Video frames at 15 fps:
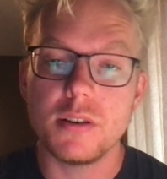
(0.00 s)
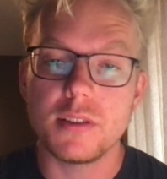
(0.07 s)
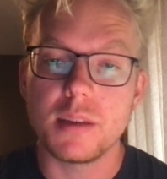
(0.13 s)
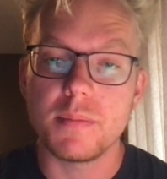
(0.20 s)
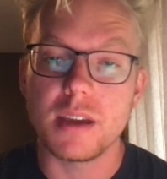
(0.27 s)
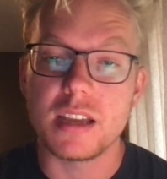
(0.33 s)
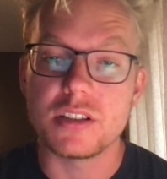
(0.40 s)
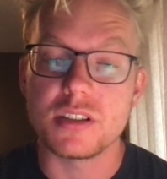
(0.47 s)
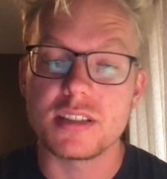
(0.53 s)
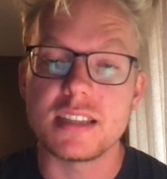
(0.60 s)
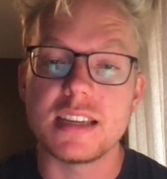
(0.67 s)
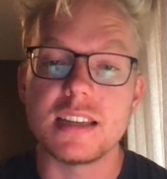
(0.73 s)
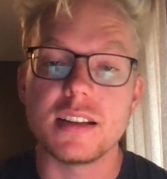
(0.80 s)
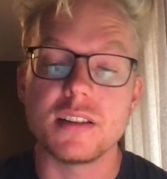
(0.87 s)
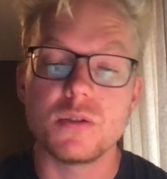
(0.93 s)
They may just
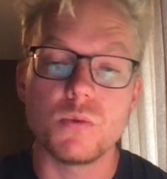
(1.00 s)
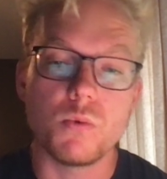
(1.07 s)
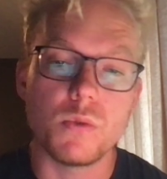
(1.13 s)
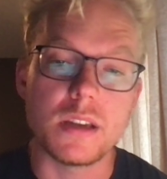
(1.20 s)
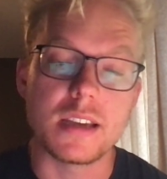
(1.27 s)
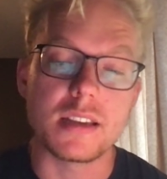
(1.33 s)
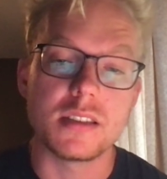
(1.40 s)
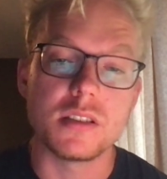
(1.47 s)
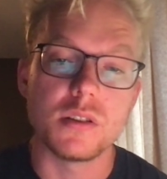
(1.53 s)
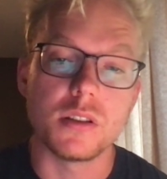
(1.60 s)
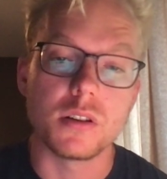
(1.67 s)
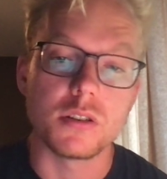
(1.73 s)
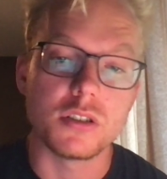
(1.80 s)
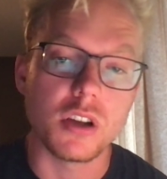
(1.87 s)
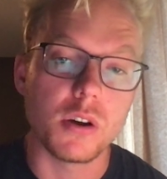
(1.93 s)
need a tweak to
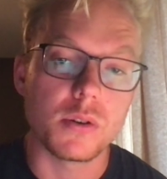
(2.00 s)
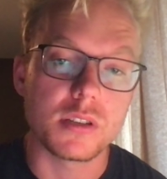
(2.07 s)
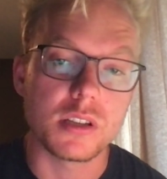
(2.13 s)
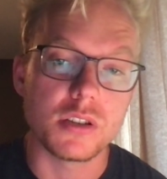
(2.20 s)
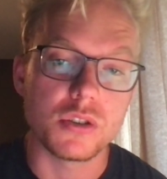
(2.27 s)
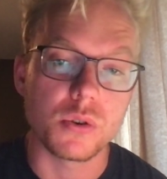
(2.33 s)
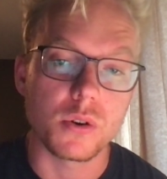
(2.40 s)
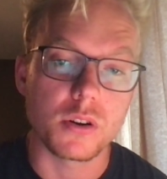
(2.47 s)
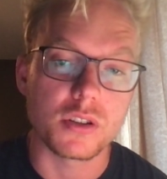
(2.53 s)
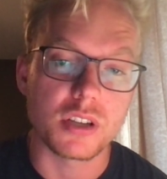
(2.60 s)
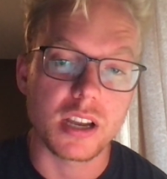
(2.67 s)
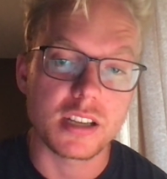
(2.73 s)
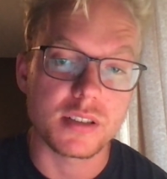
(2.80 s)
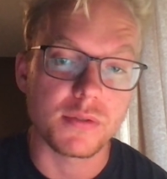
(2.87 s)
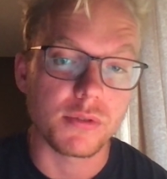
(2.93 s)
their dosage or
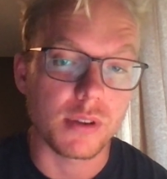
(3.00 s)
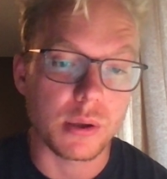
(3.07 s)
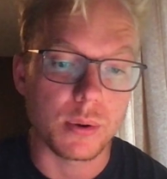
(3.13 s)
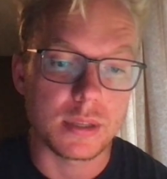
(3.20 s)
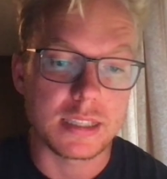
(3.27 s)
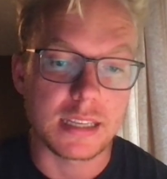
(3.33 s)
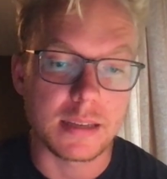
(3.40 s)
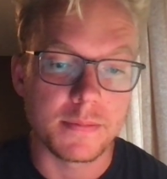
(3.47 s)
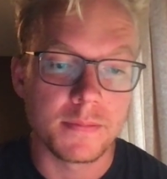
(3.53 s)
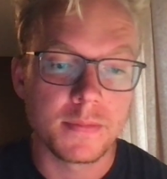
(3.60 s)
injection frequency.